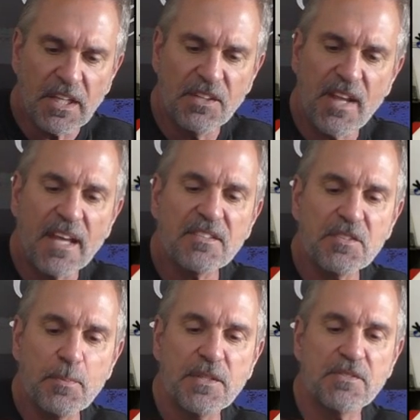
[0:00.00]
is as
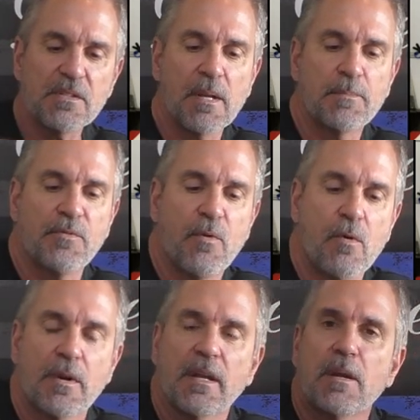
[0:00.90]
this piston comes
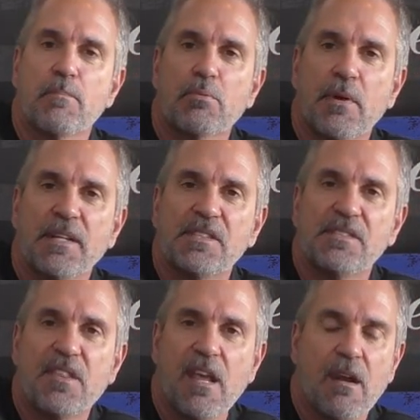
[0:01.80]
forward, it
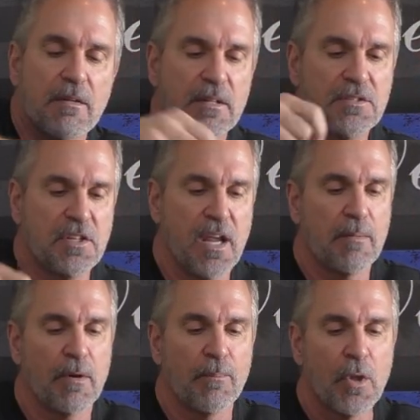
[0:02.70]
compresses the air in this
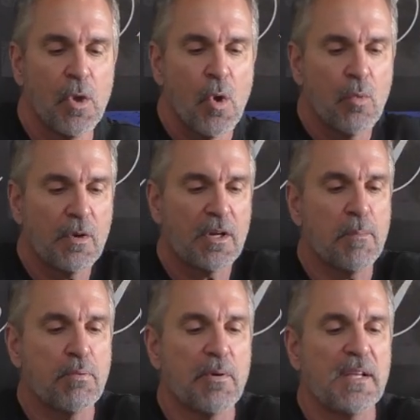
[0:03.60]
chamber. When it
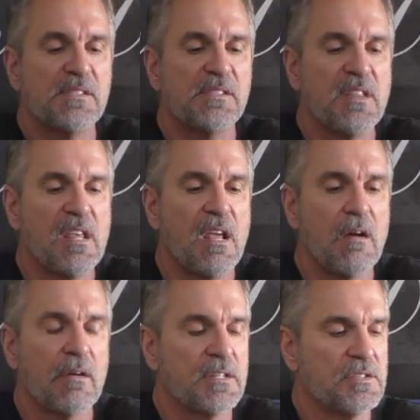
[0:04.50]
compresses the
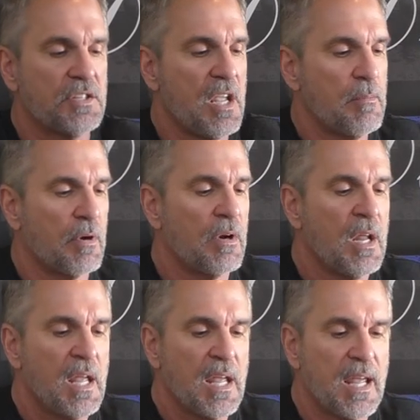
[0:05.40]
air in this chamber,
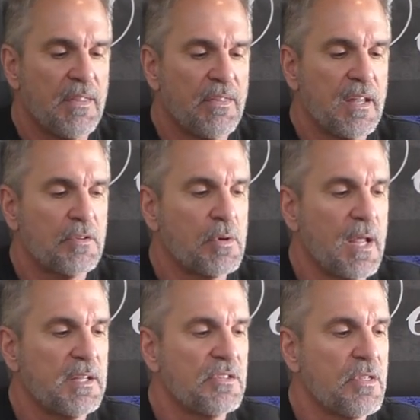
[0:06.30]
it then
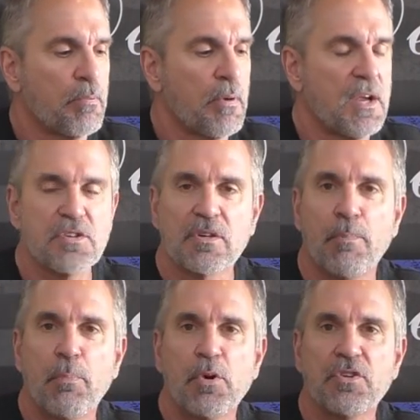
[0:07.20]
creates the pressure to
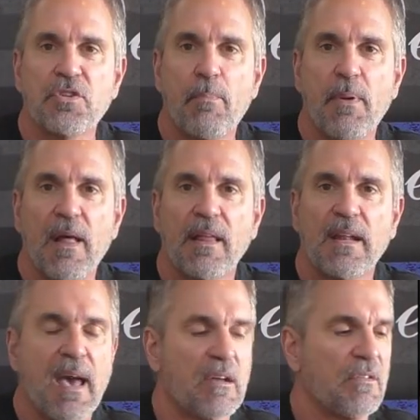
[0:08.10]
push the pellet
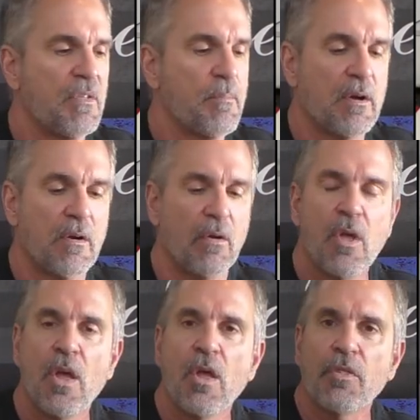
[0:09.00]
out of the barrel.
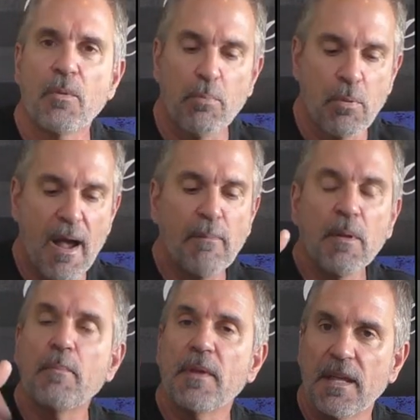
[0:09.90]
The
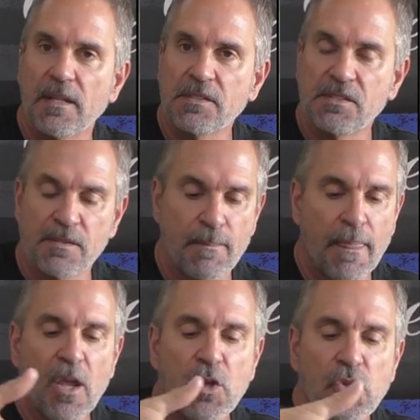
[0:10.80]
problem is
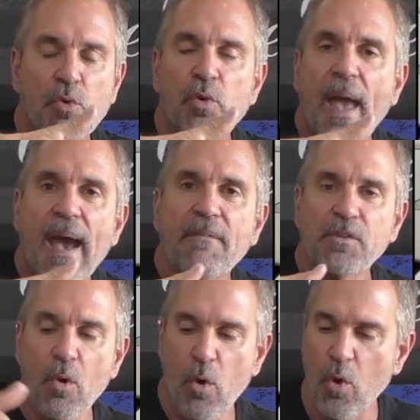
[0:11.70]
you have
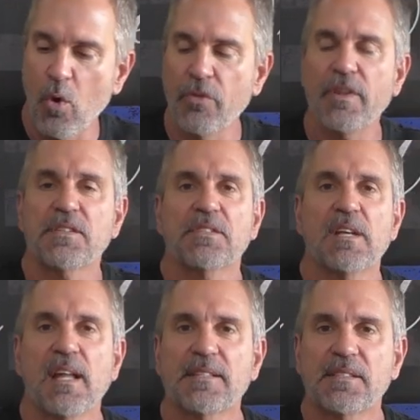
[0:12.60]
to hold this
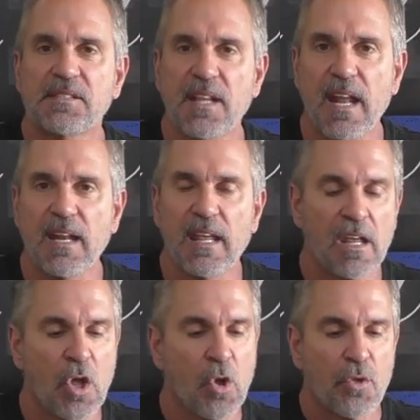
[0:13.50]
gun steady
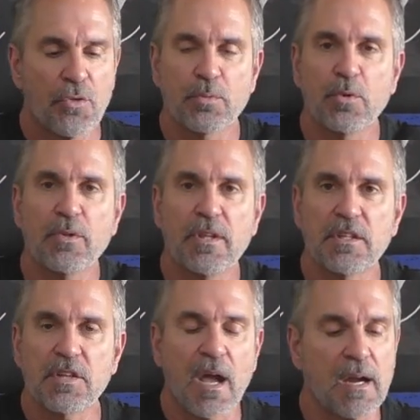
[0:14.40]
through the
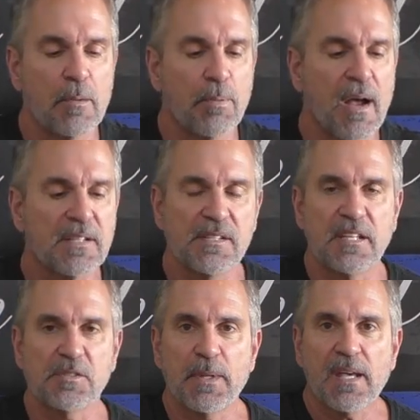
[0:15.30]
entire
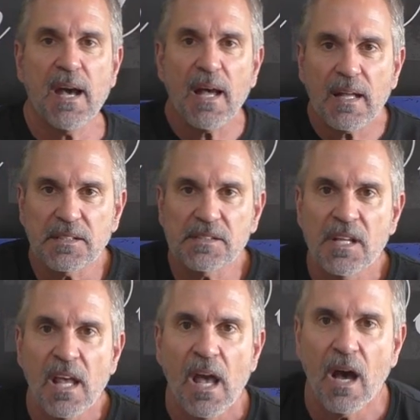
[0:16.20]
process because,
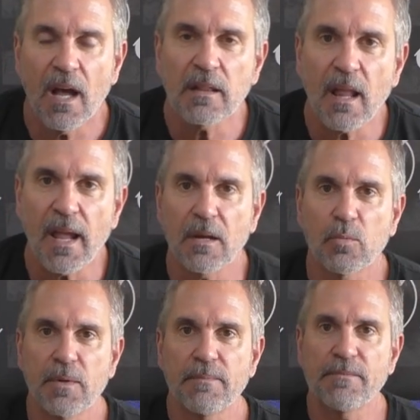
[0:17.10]
unlike a
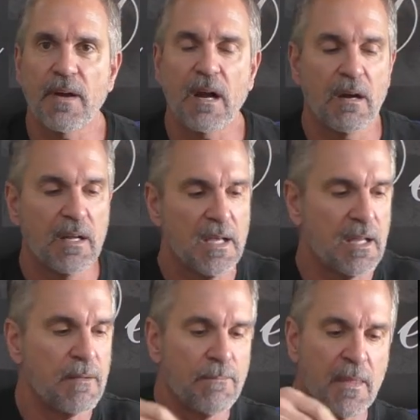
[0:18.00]
rimfire
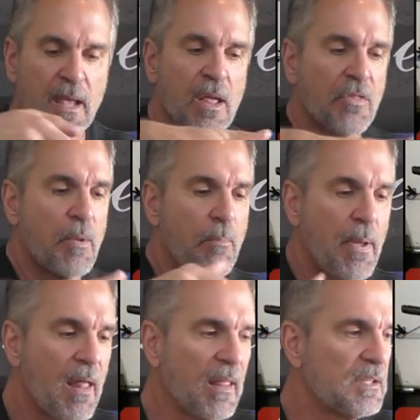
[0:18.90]
gun, the
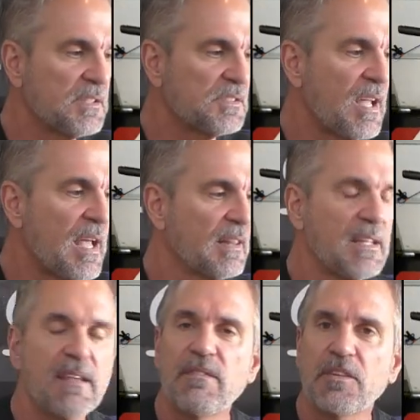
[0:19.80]
pellet does not
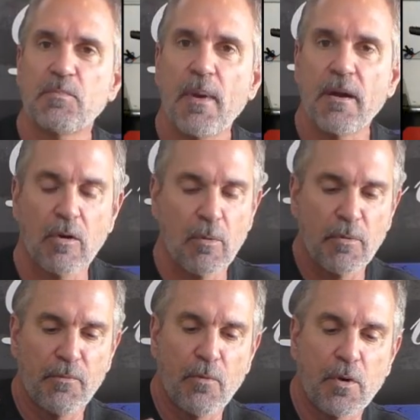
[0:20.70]
leave this barrel
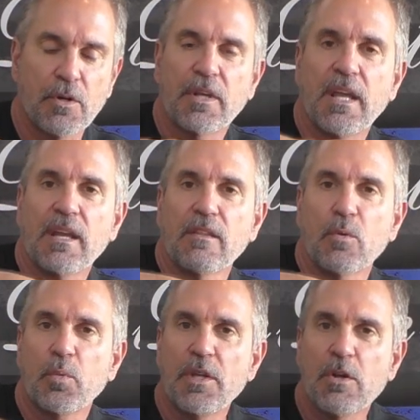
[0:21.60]
before you're getting the
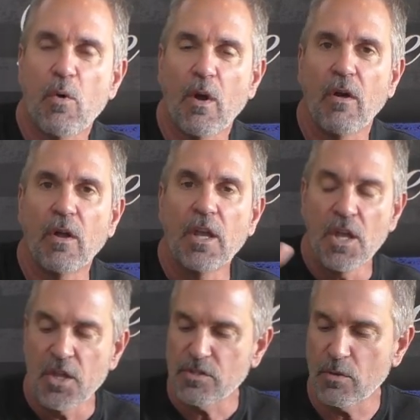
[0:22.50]
recoil.
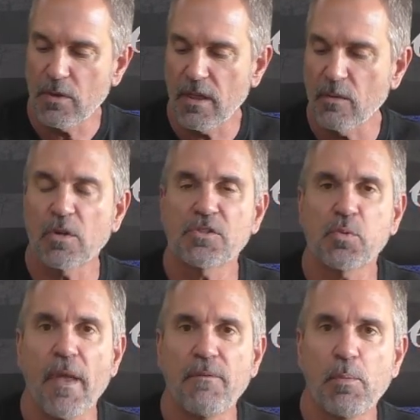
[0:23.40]
So in other words,
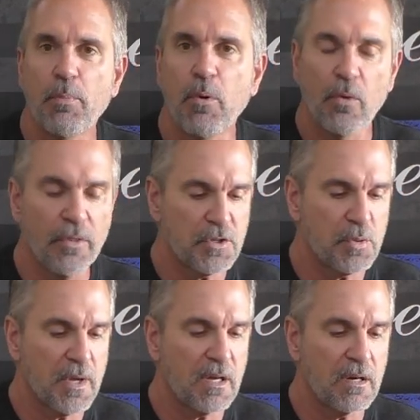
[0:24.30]
if you pull the
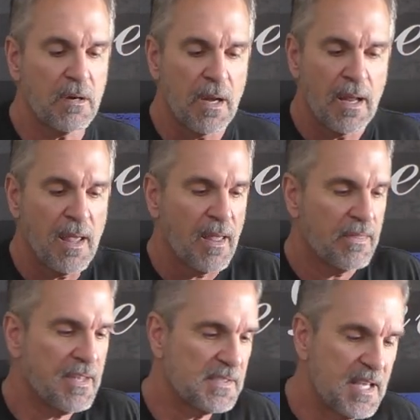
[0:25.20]
trigger,
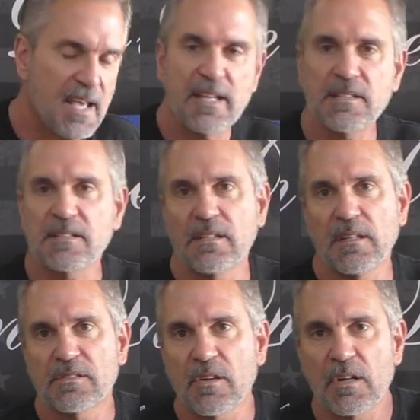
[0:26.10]
this hits,
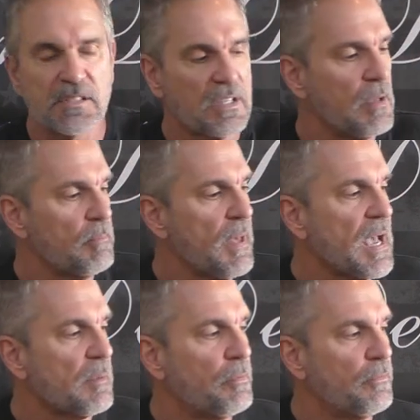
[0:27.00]
starts to come
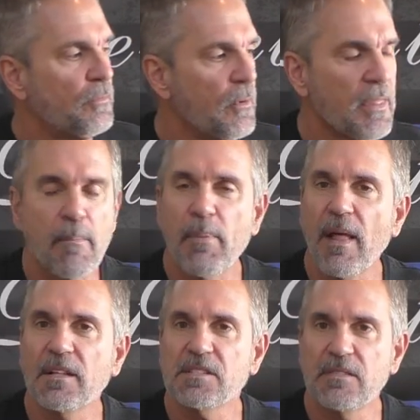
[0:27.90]
back before that
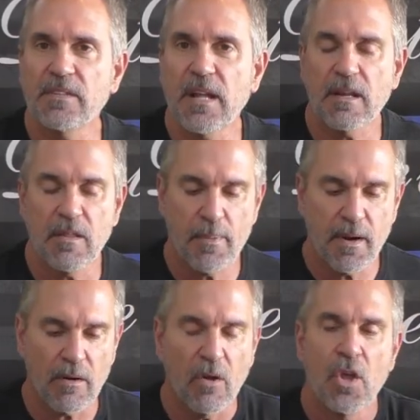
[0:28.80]
pellet's even out of the
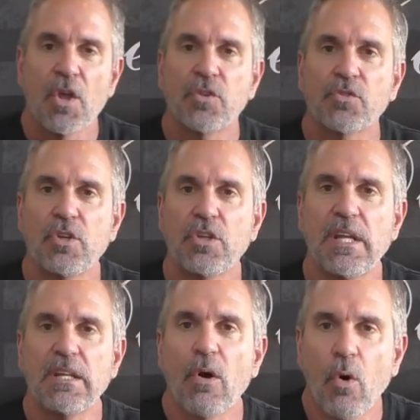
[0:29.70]
barrel. So you
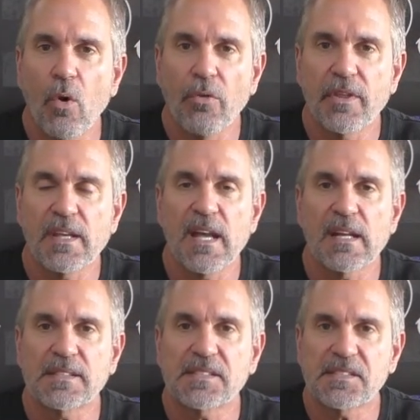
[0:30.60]
need to hold the
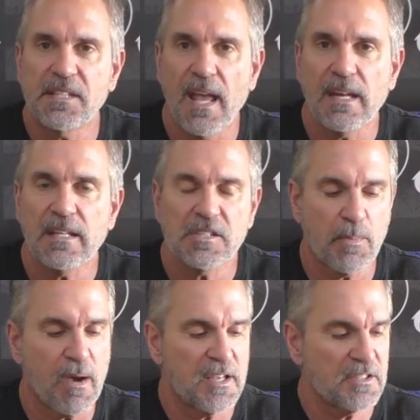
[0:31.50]
gun as steady as
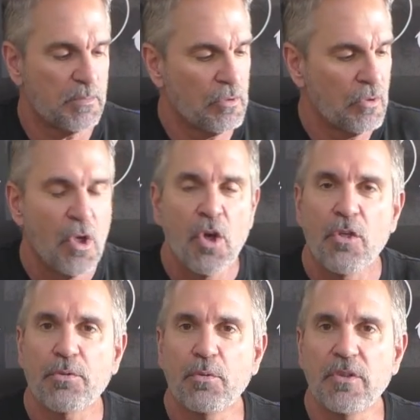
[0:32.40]
possible
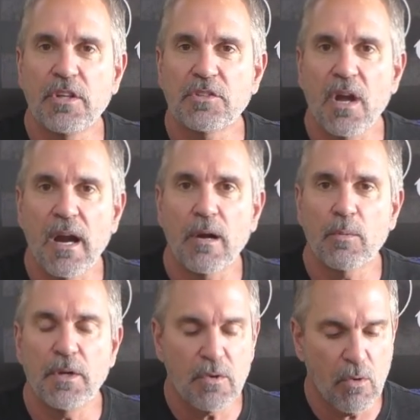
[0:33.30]
through the entire
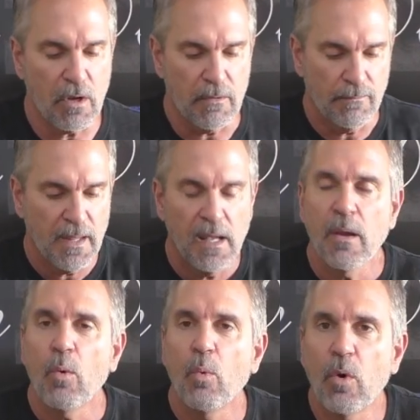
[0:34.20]
recoil.
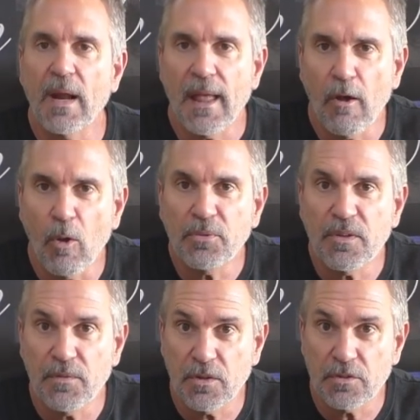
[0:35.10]
What helps
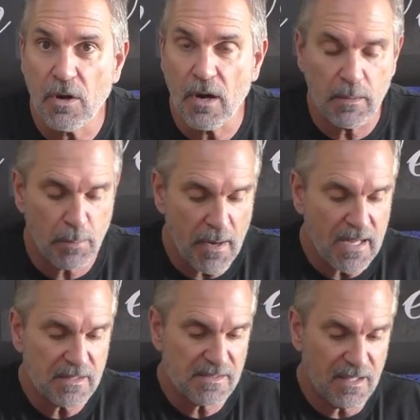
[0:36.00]
if you're target
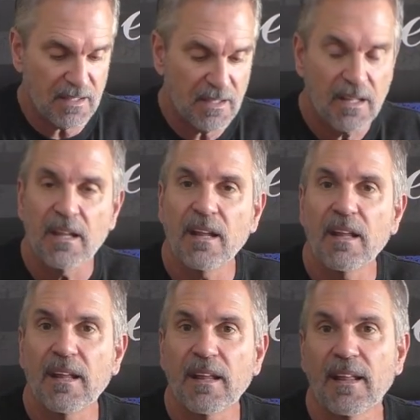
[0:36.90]
practicing?
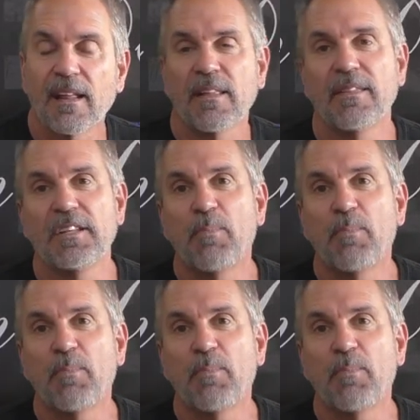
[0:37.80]
These